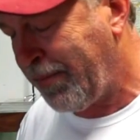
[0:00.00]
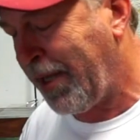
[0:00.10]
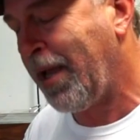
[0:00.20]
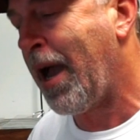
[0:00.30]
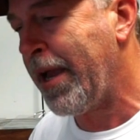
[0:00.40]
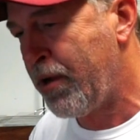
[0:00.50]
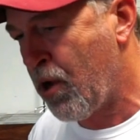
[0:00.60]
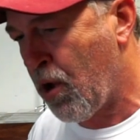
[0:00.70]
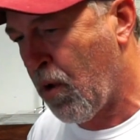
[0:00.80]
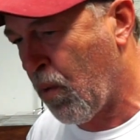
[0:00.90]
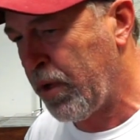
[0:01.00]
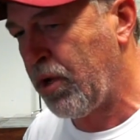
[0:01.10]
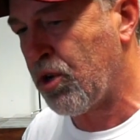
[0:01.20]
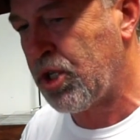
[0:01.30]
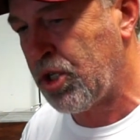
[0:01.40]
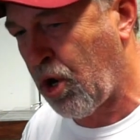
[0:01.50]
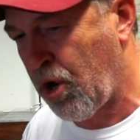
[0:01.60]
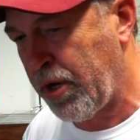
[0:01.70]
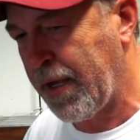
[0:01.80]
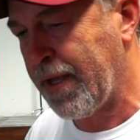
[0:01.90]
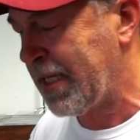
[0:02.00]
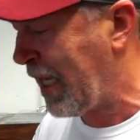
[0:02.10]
me, I know when you're starting, it